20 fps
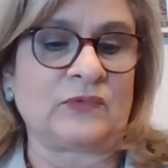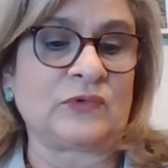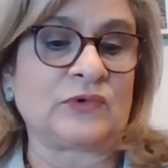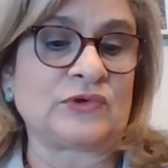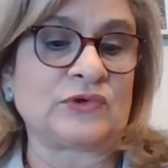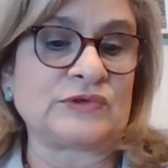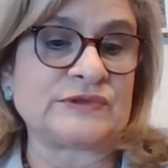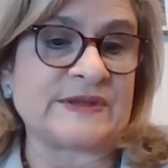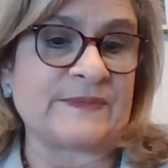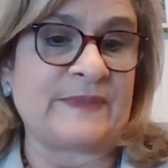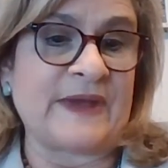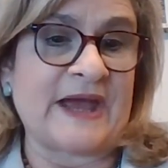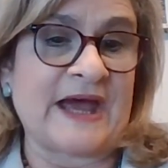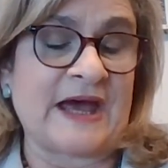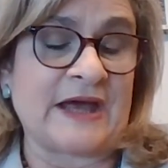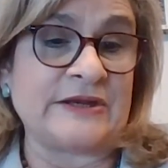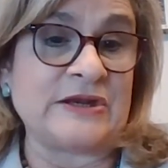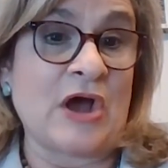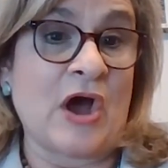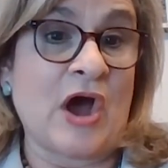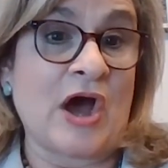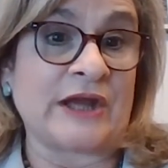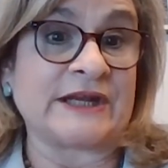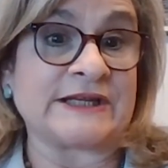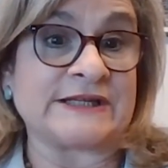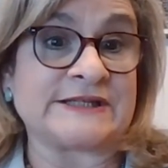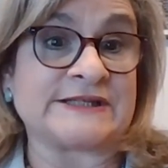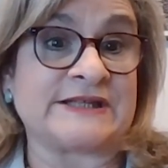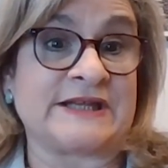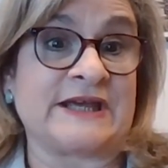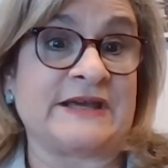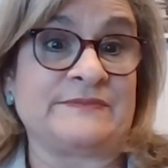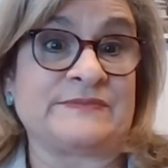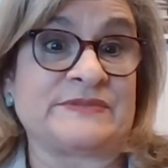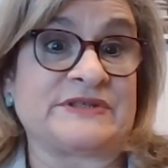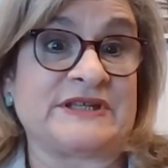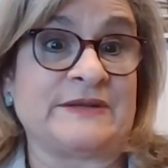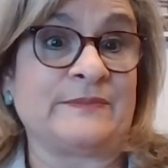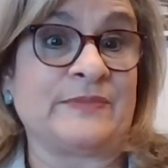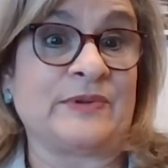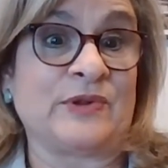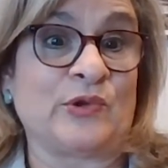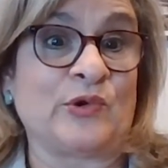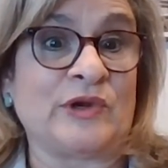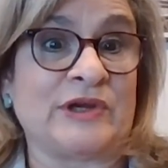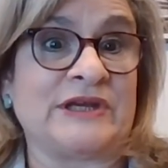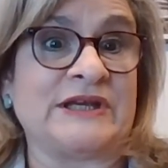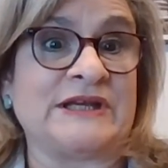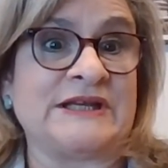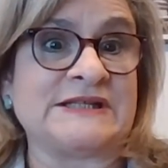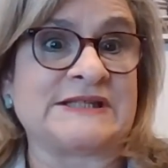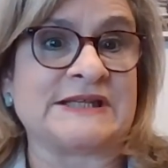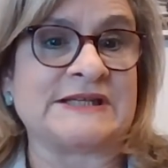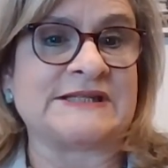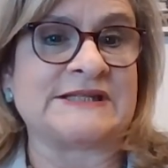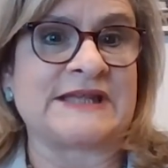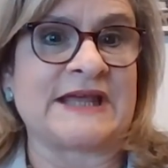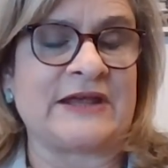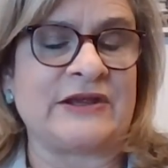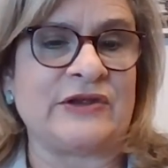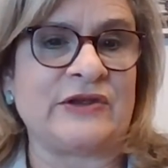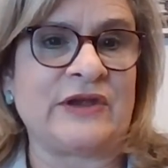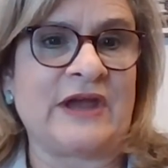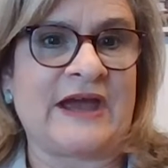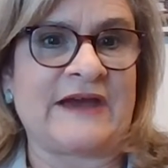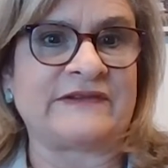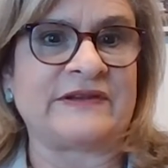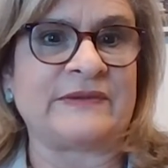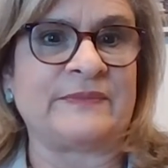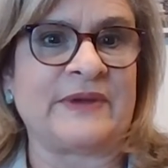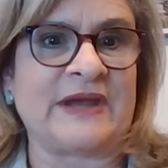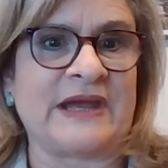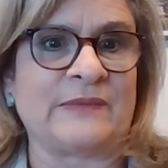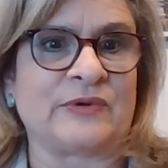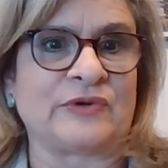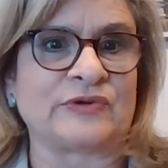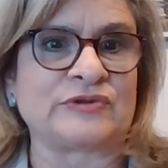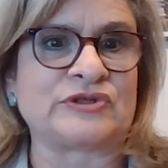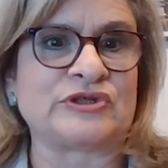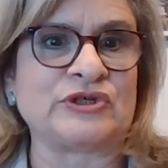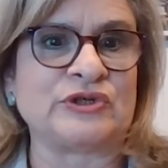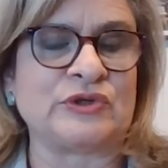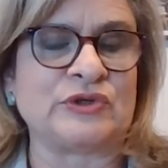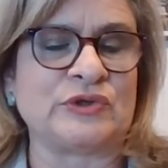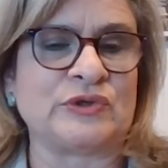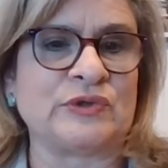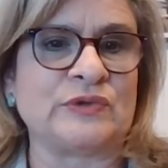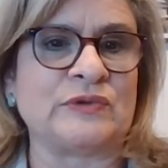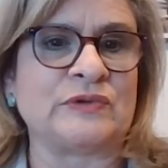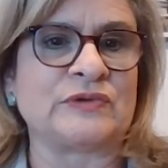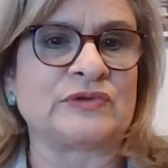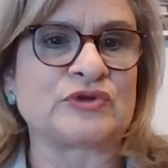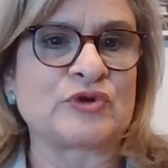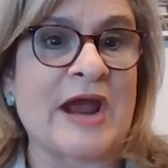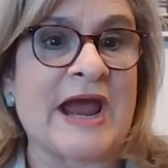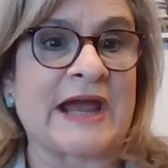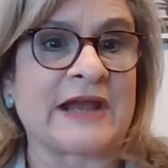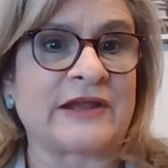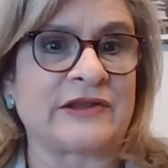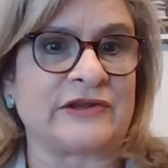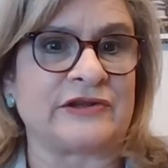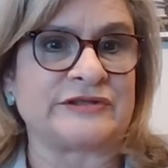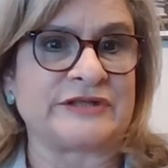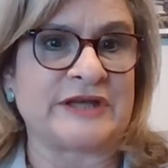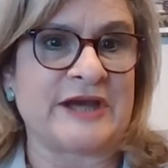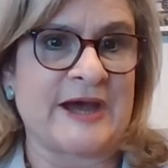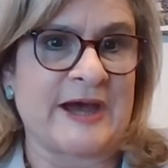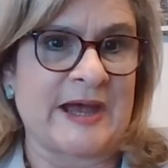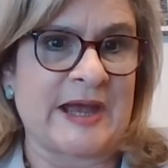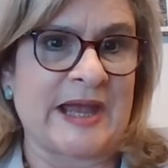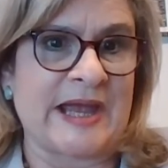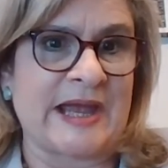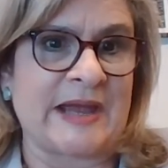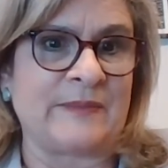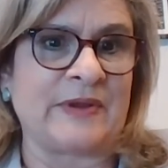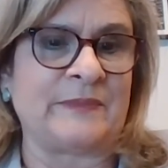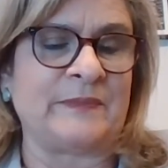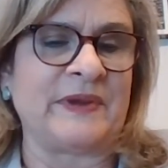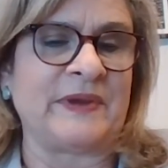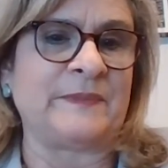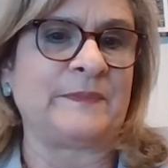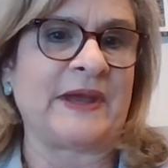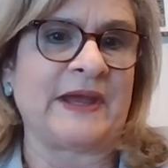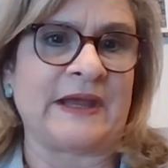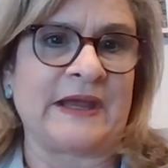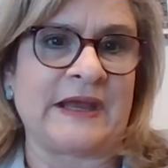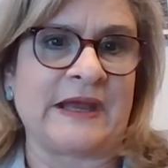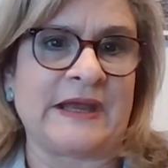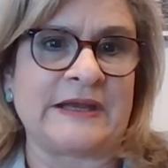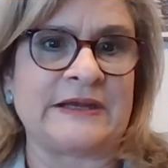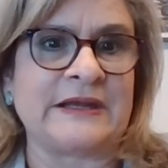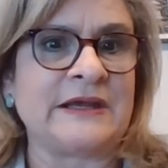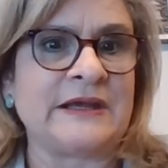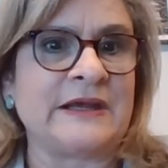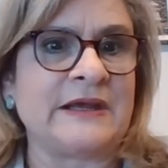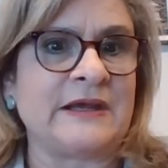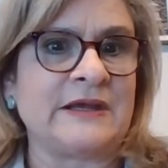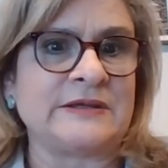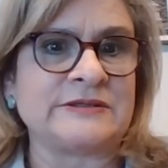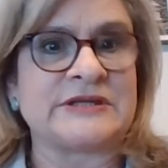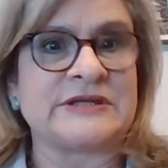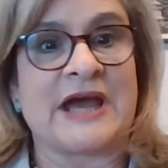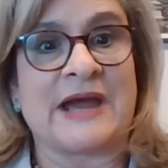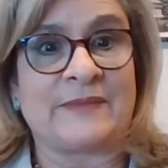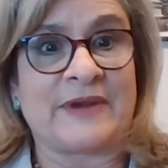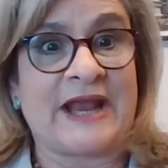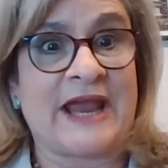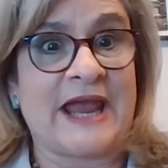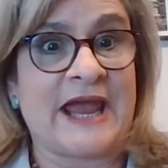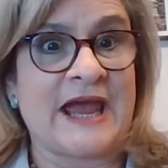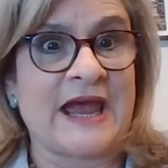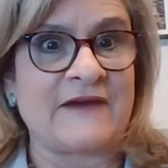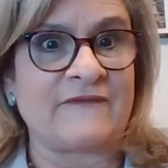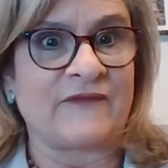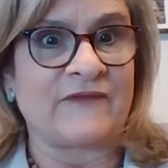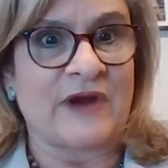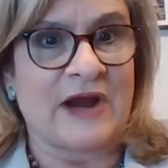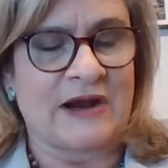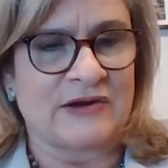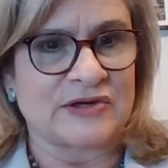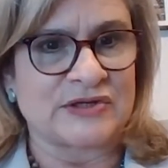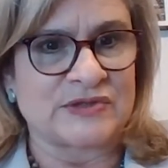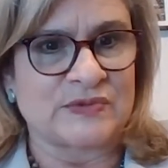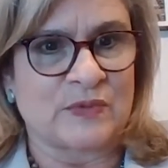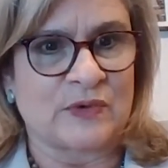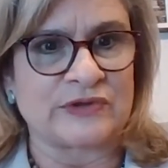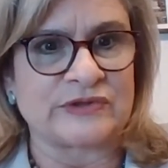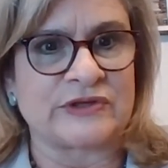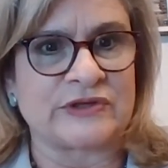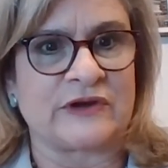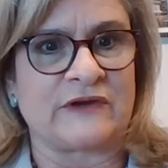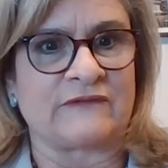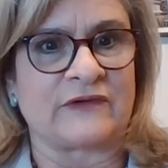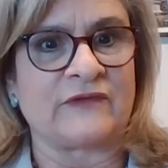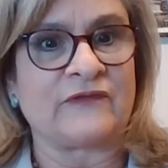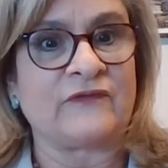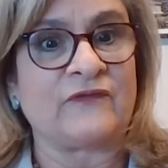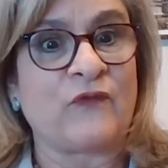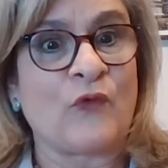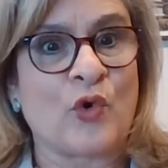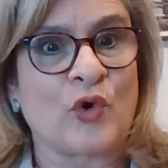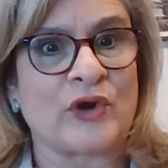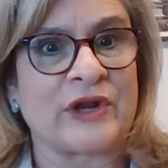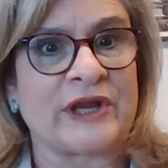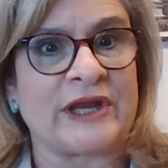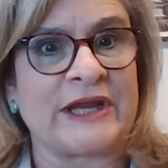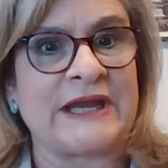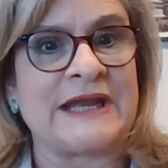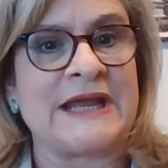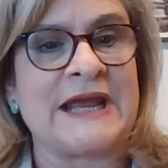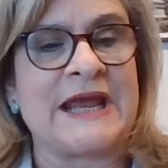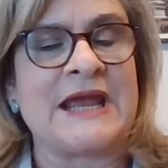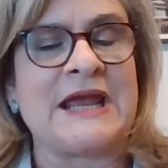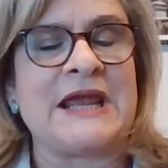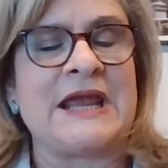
rules about non-exempt employees is that you have to be able to track your time and be paid time and a half for hours worked over 40.